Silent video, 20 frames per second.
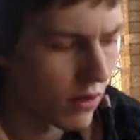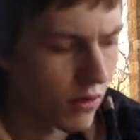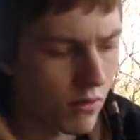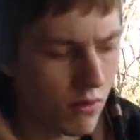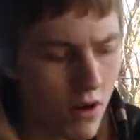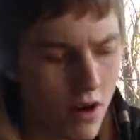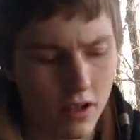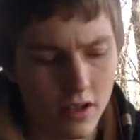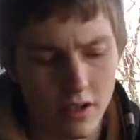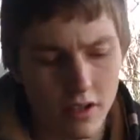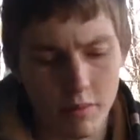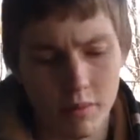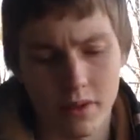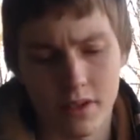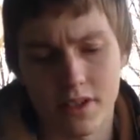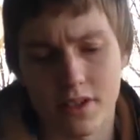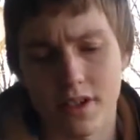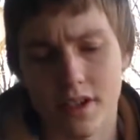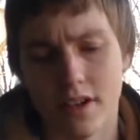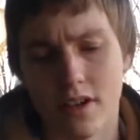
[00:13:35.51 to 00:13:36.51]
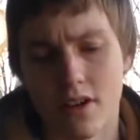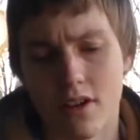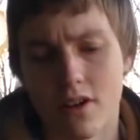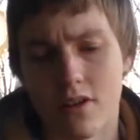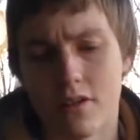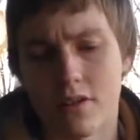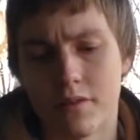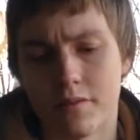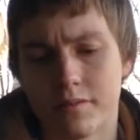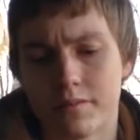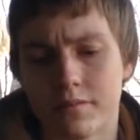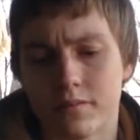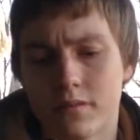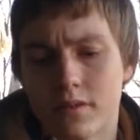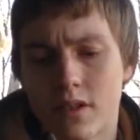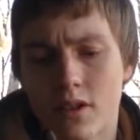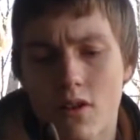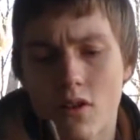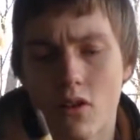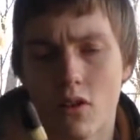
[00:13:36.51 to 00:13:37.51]
Rocky Patel
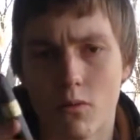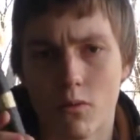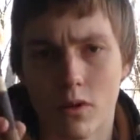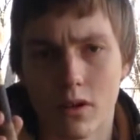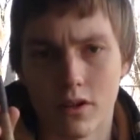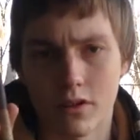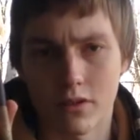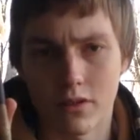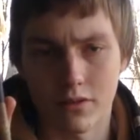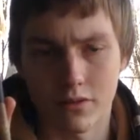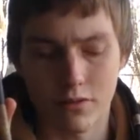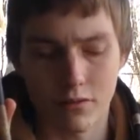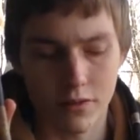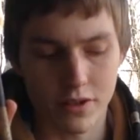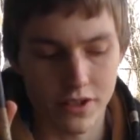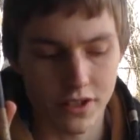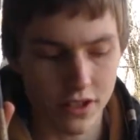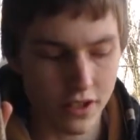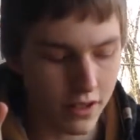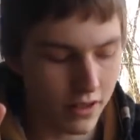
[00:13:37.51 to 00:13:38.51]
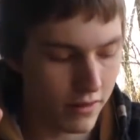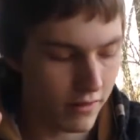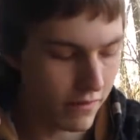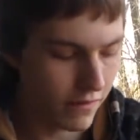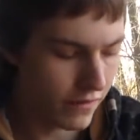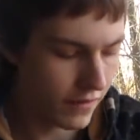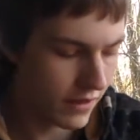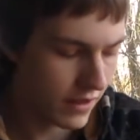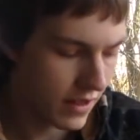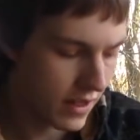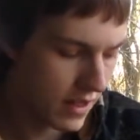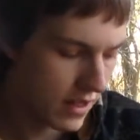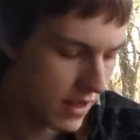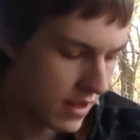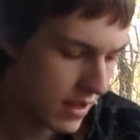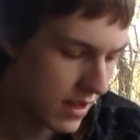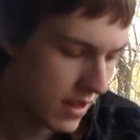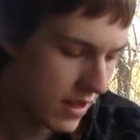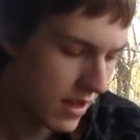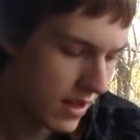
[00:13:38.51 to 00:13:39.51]
Old World Reserve,
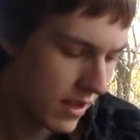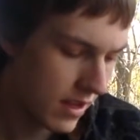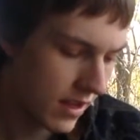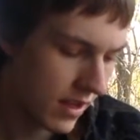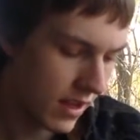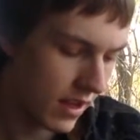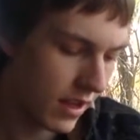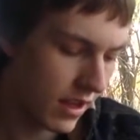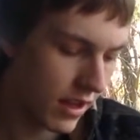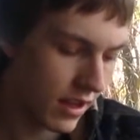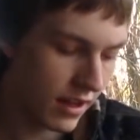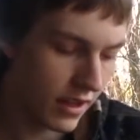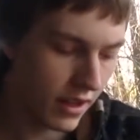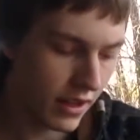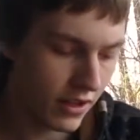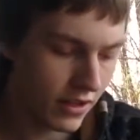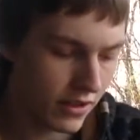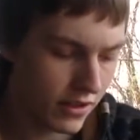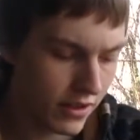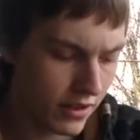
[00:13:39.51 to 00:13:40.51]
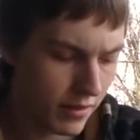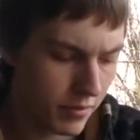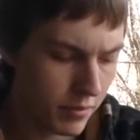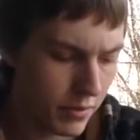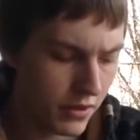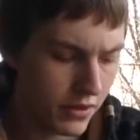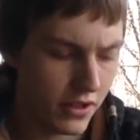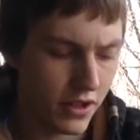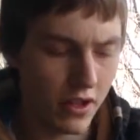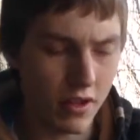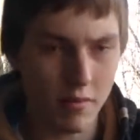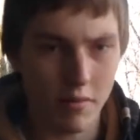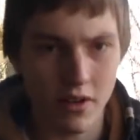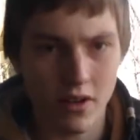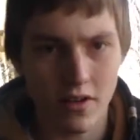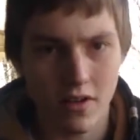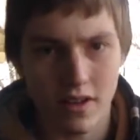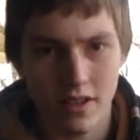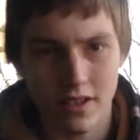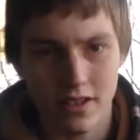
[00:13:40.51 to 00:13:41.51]
and here's a
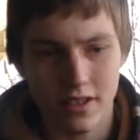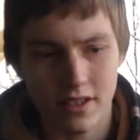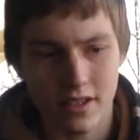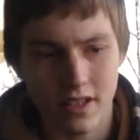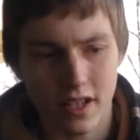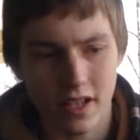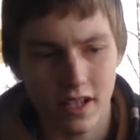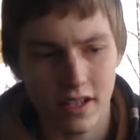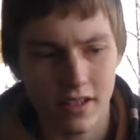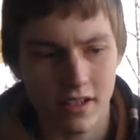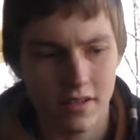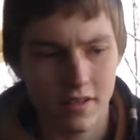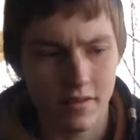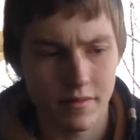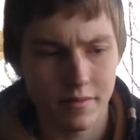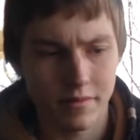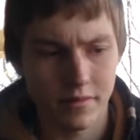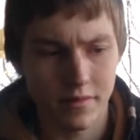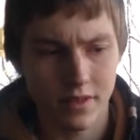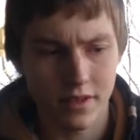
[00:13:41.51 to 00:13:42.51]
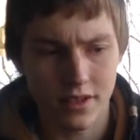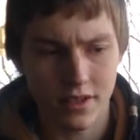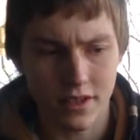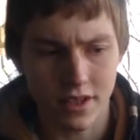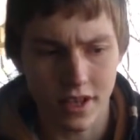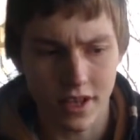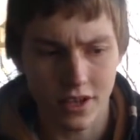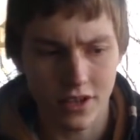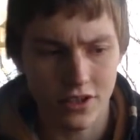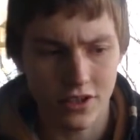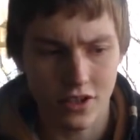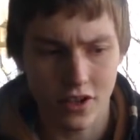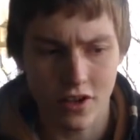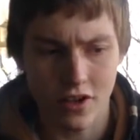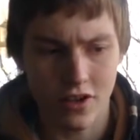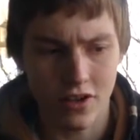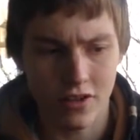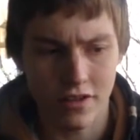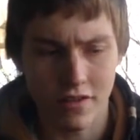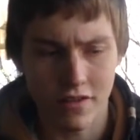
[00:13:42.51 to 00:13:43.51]
Perdomo Estate
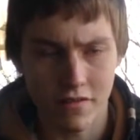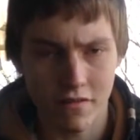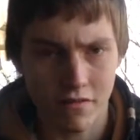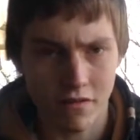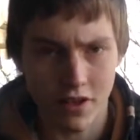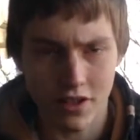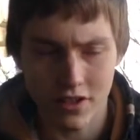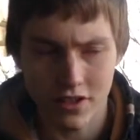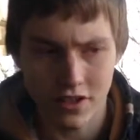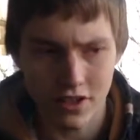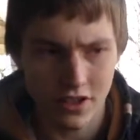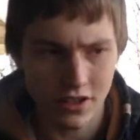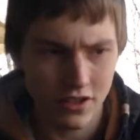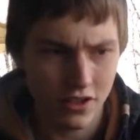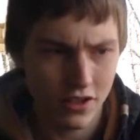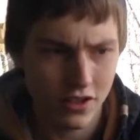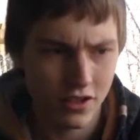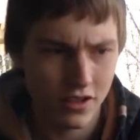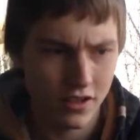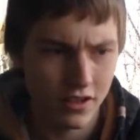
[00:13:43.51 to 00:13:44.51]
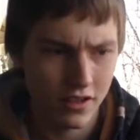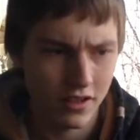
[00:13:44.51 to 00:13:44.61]
Selection Vintage.